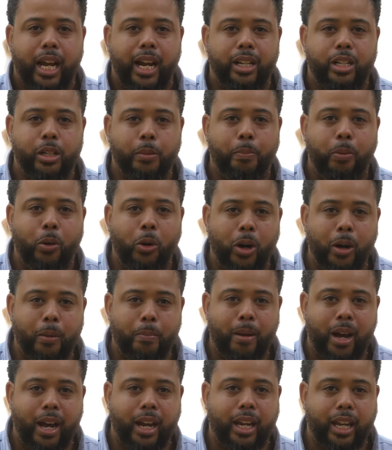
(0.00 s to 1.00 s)
and to pour
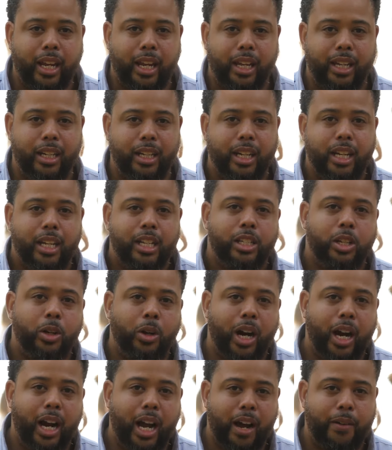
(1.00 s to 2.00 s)
back in to
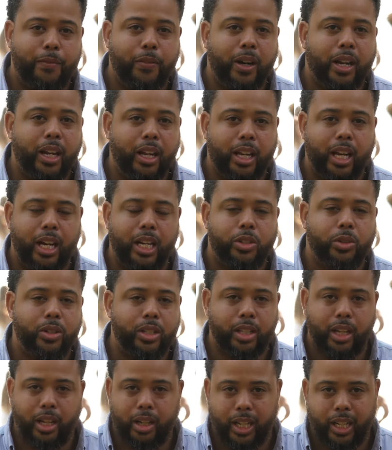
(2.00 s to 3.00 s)
our African
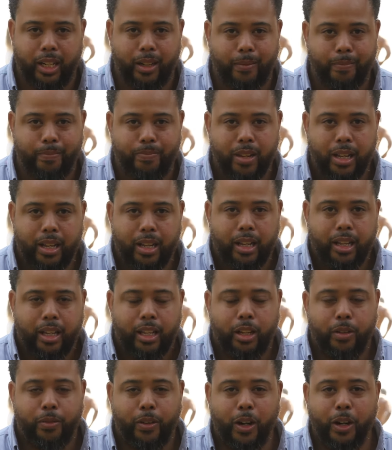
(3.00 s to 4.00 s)
countries that are here.
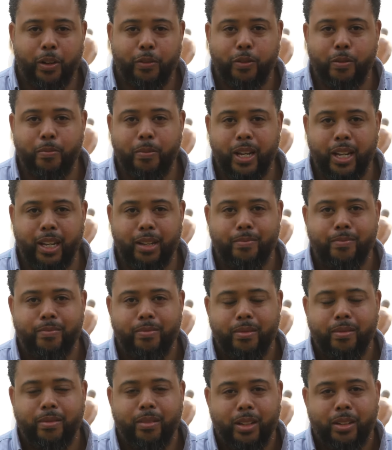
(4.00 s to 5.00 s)
You've heard it from me,
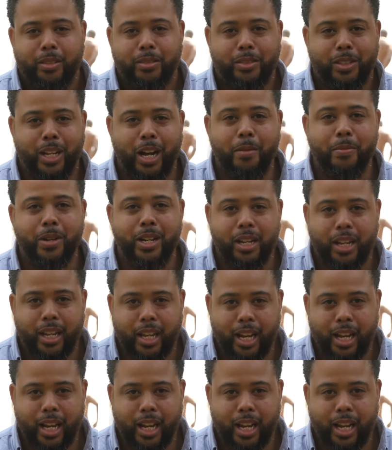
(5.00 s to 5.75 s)
Dominique